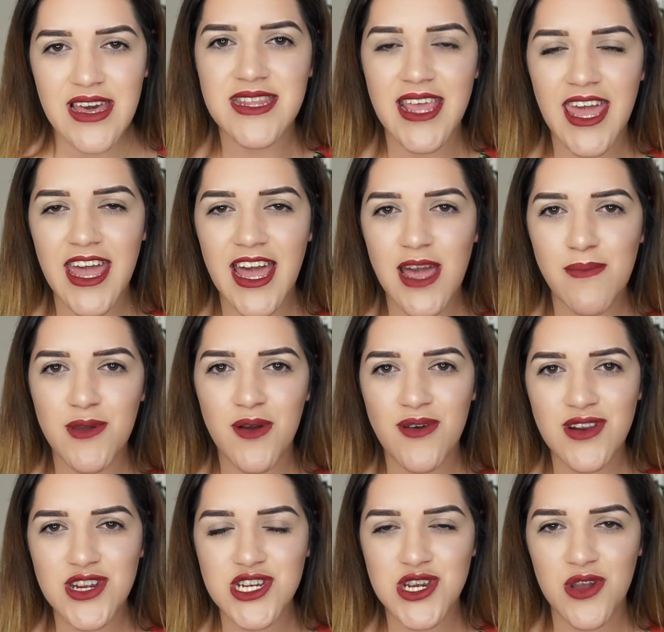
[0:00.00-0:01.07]
Today I'm
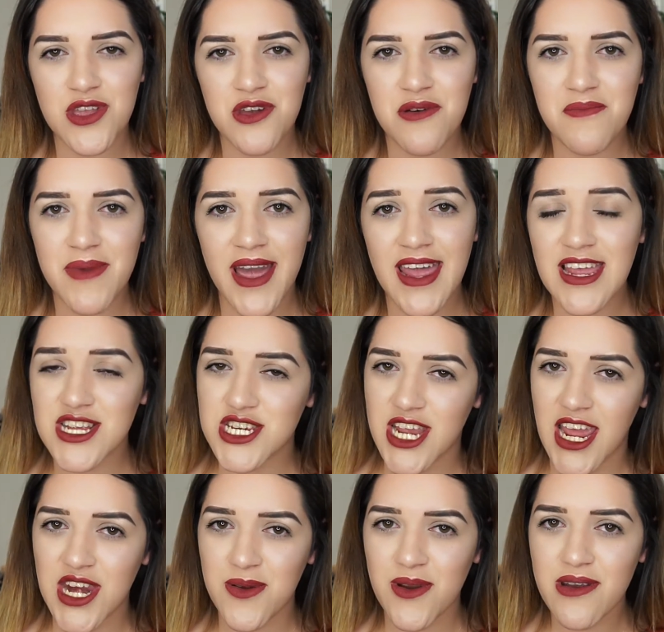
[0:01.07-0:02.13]
going to show you my
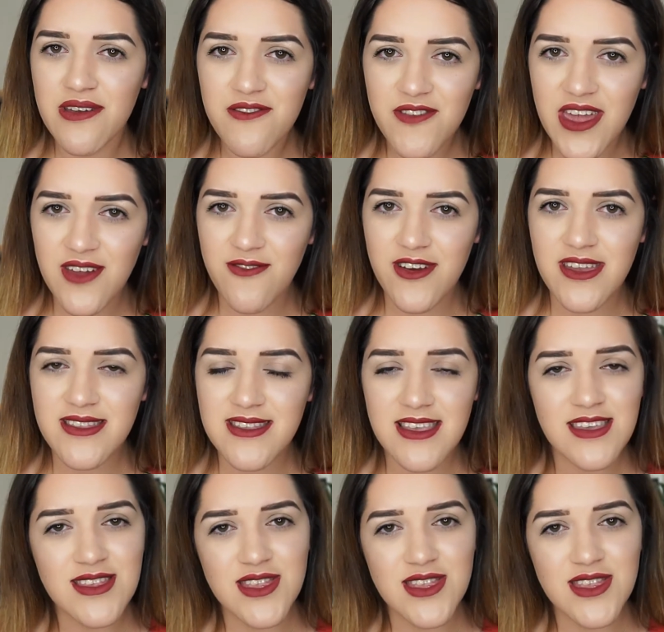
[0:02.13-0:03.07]
January favorites.